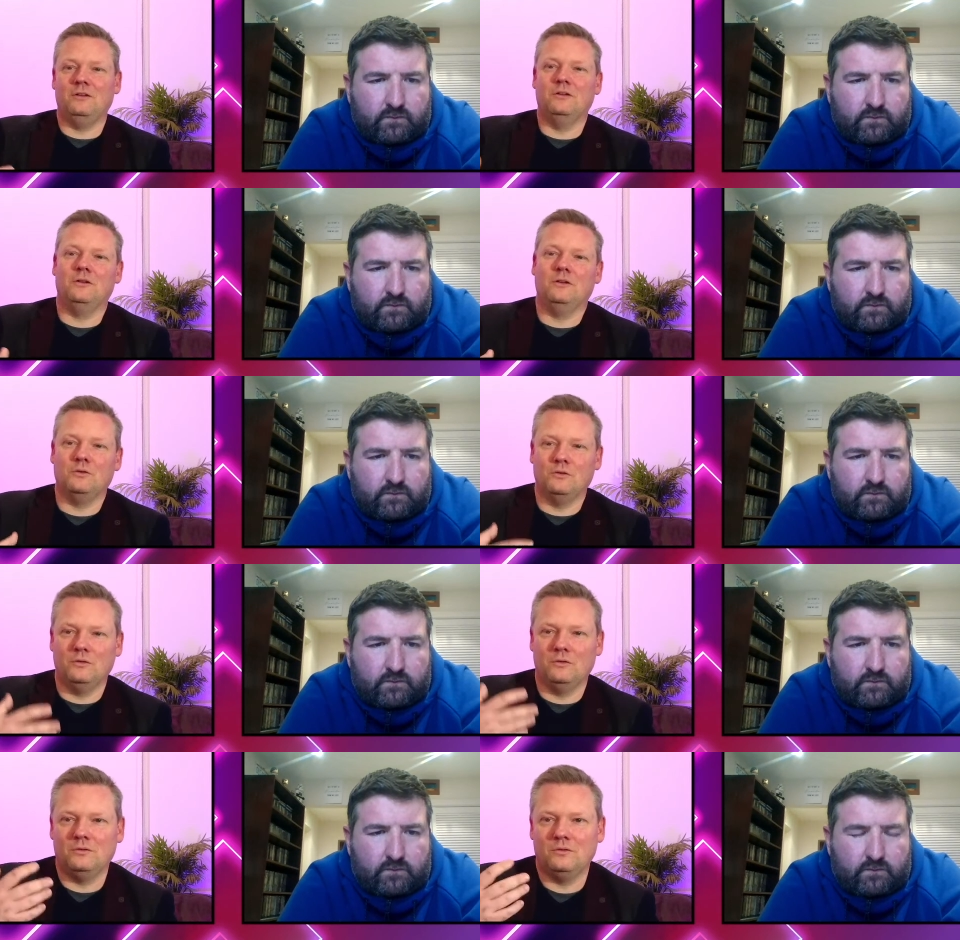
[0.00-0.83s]
Speaker 1: know you
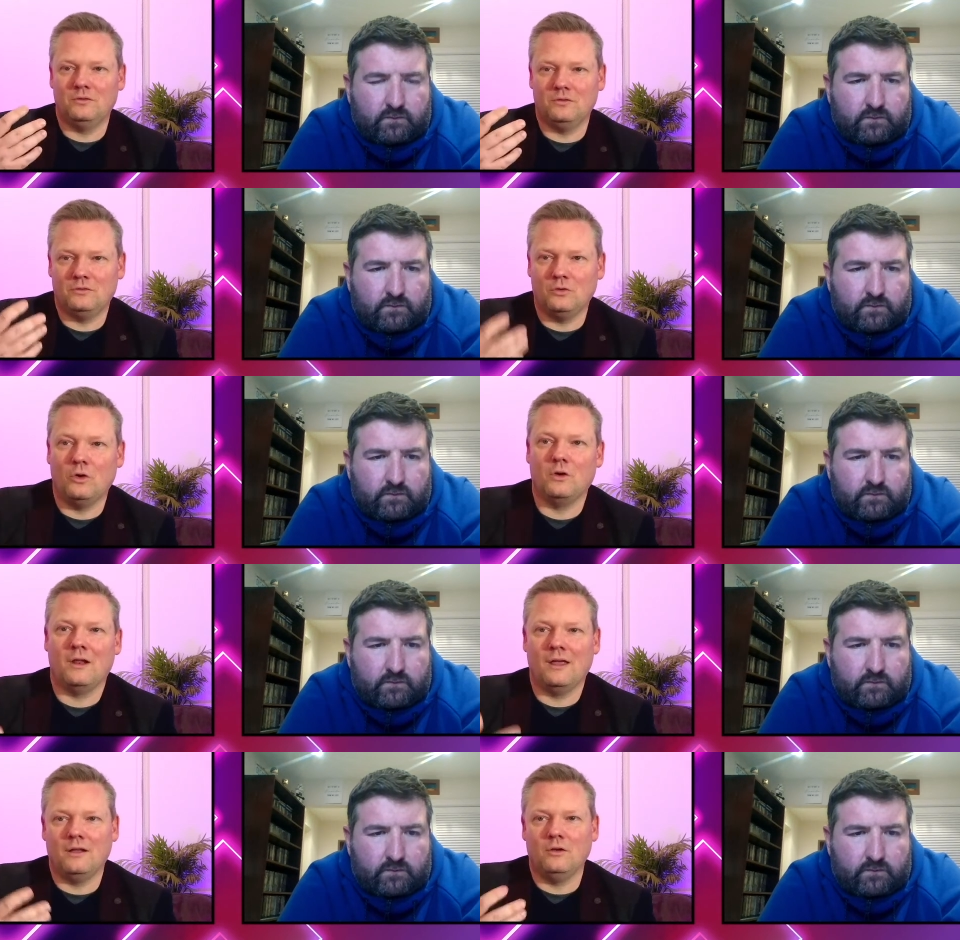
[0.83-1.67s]
don't talk
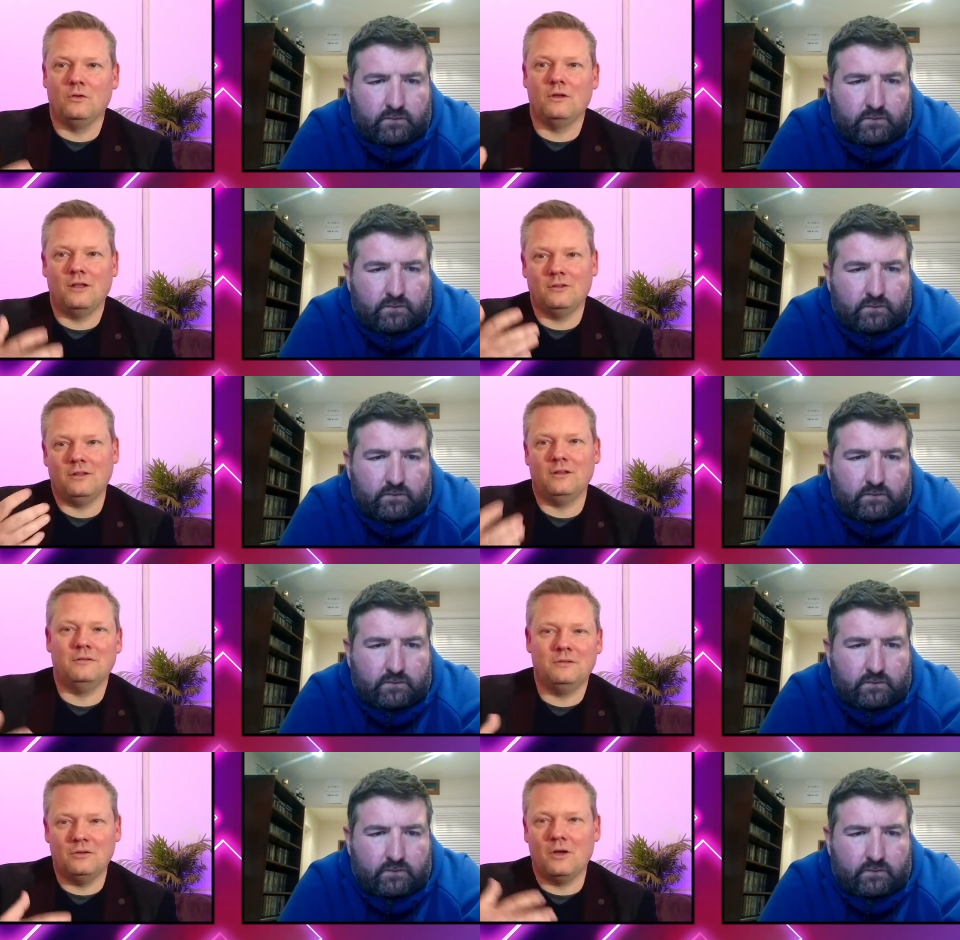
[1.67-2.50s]
like, look like, uh,
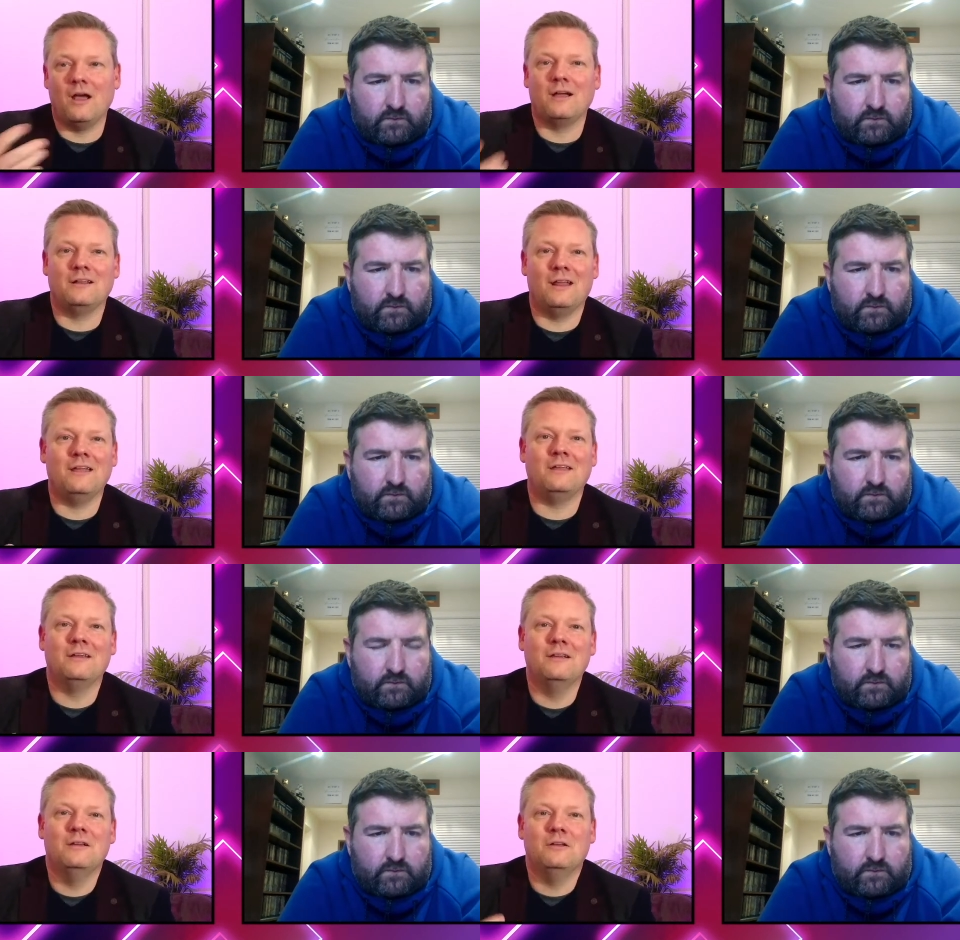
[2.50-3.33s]
you know, act like
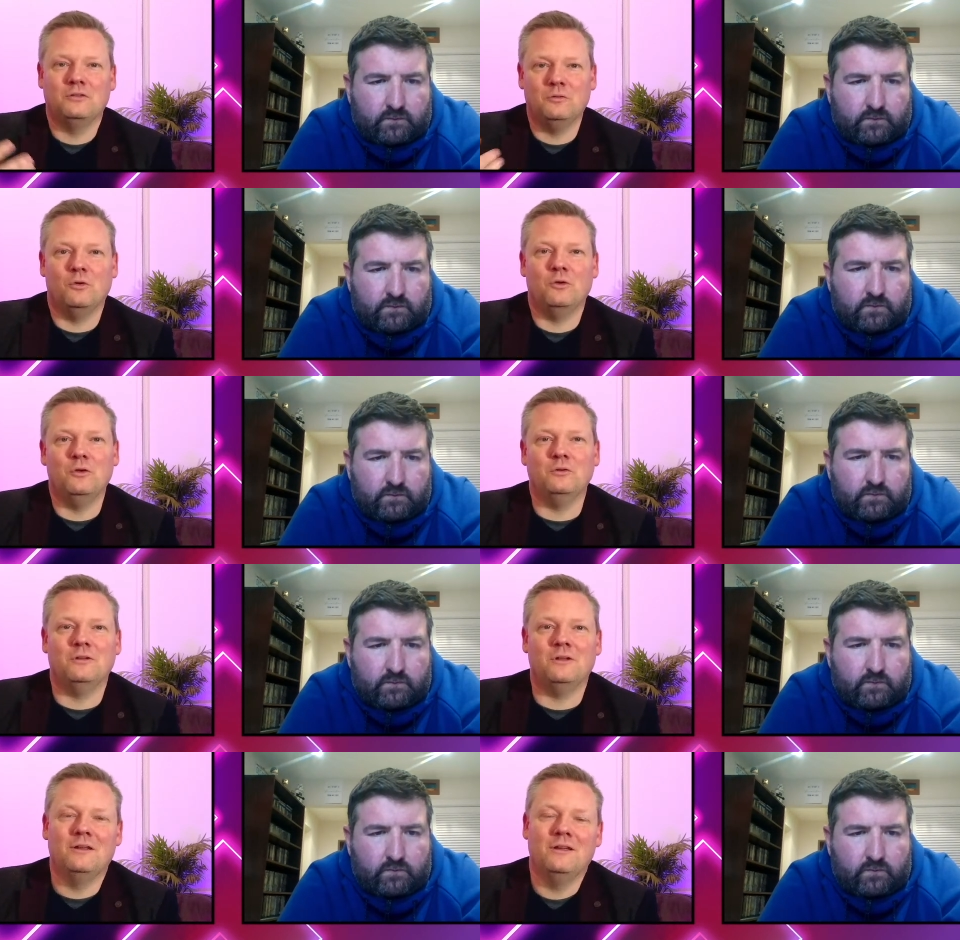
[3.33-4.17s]
someone who's
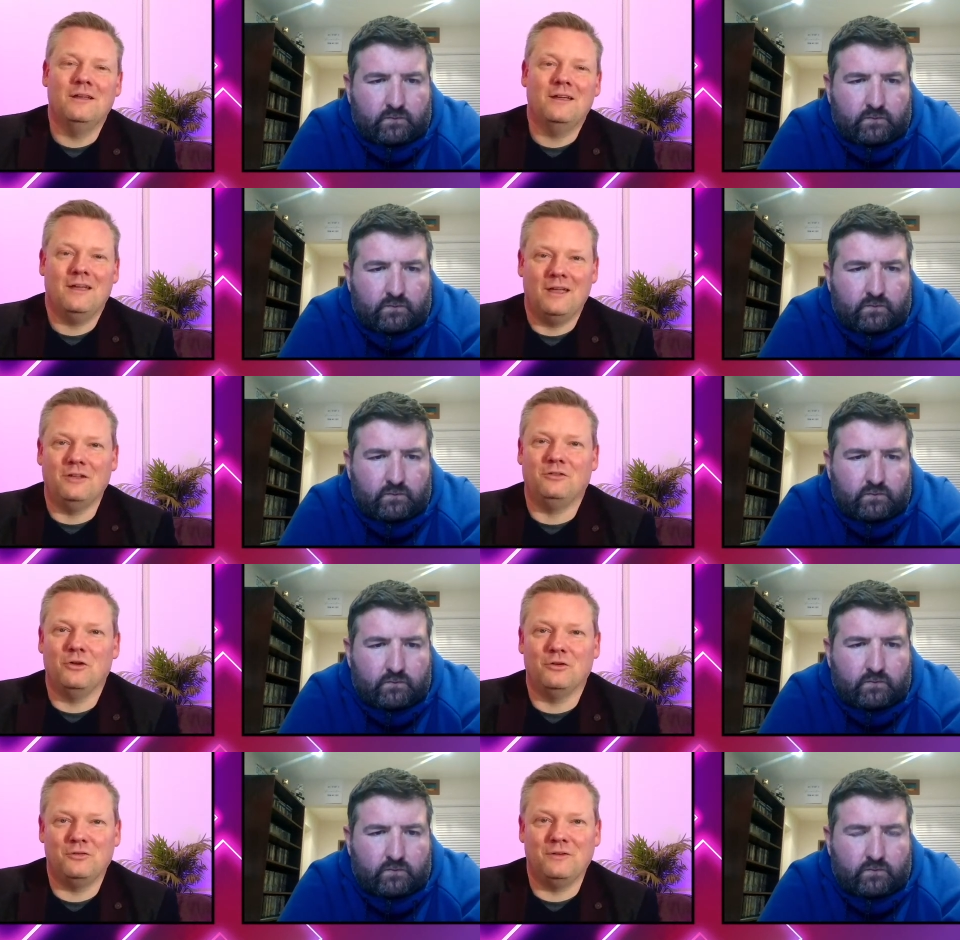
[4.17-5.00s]
a
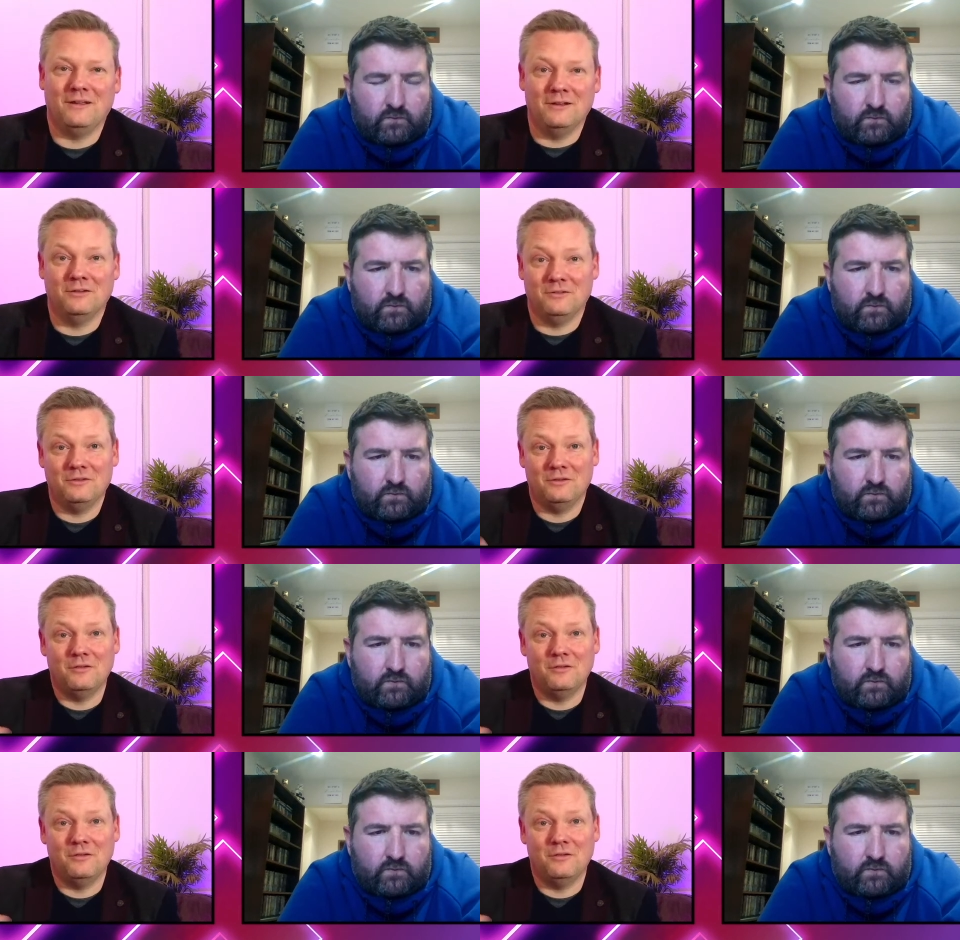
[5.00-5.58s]
Church of England